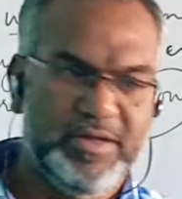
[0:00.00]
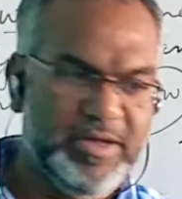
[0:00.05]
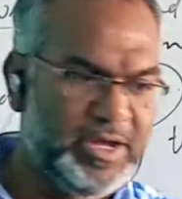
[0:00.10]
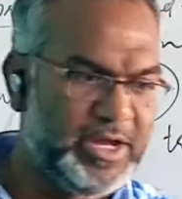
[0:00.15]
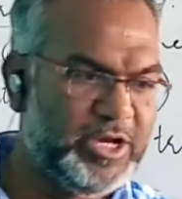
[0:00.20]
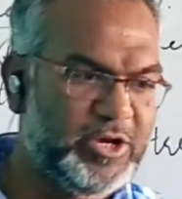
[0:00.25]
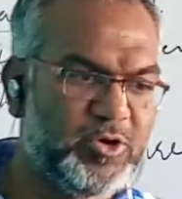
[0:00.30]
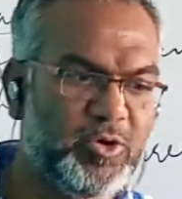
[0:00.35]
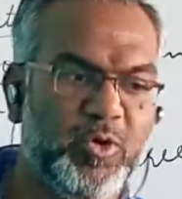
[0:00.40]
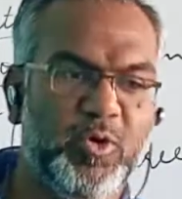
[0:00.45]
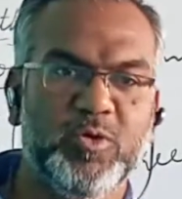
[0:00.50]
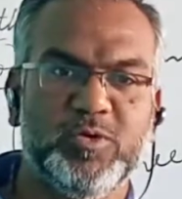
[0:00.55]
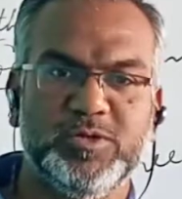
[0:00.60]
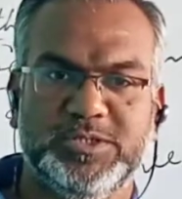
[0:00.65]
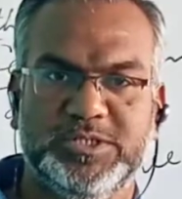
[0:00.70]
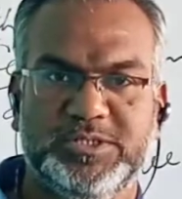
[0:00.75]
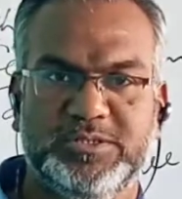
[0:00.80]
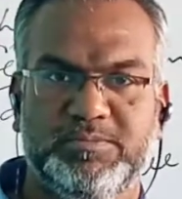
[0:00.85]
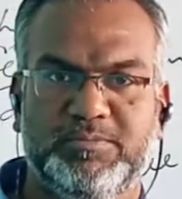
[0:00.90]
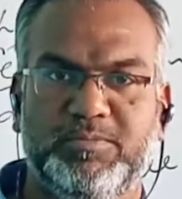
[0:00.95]
it
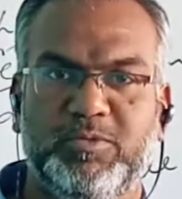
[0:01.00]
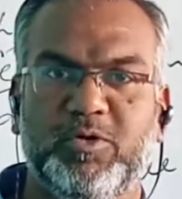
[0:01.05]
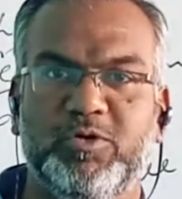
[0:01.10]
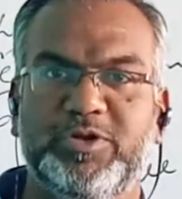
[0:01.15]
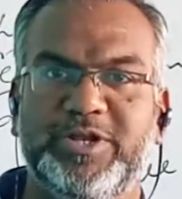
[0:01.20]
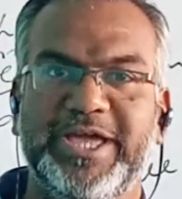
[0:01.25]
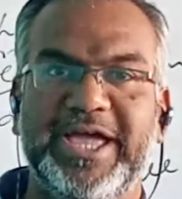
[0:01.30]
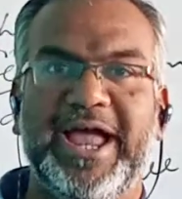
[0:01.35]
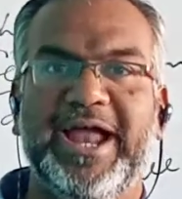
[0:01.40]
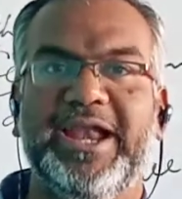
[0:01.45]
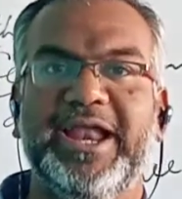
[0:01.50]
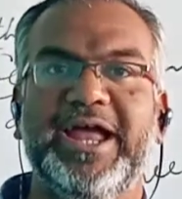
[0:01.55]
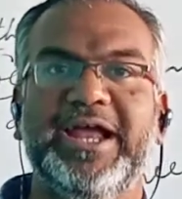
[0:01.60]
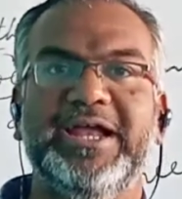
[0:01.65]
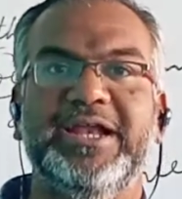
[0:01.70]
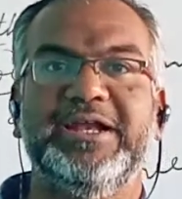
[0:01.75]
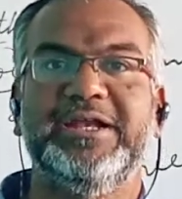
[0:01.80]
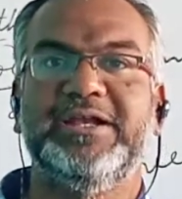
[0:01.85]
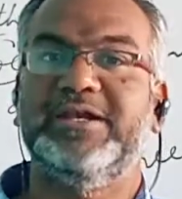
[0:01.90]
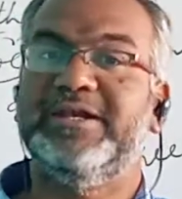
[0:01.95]
grows both day
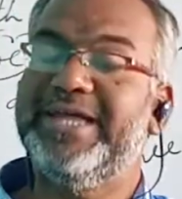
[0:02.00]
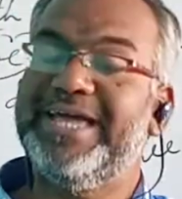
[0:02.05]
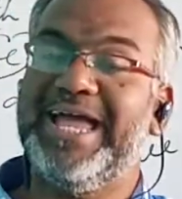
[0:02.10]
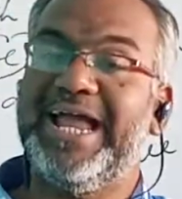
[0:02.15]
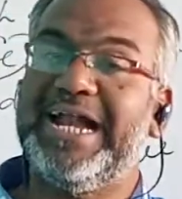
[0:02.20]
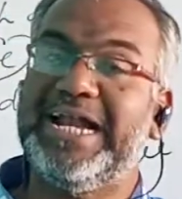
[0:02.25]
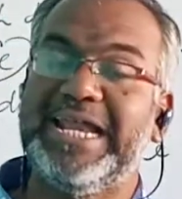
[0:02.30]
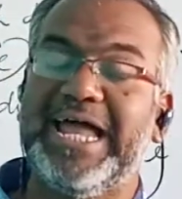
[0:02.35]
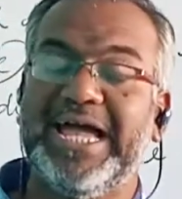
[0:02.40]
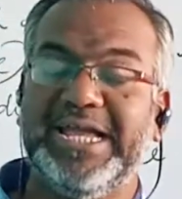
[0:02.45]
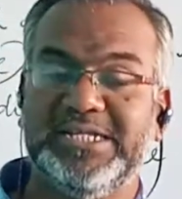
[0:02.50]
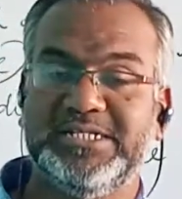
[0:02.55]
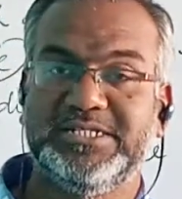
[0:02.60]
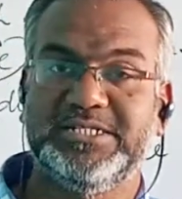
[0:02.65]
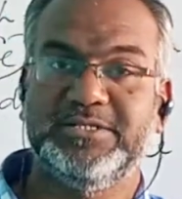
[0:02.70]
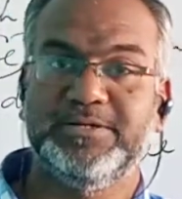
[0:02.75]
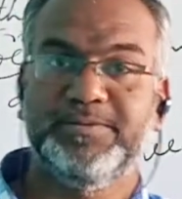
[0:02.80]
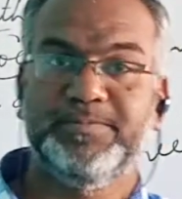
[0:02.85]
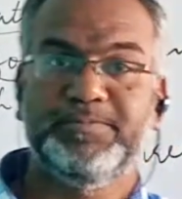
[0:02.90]
and night.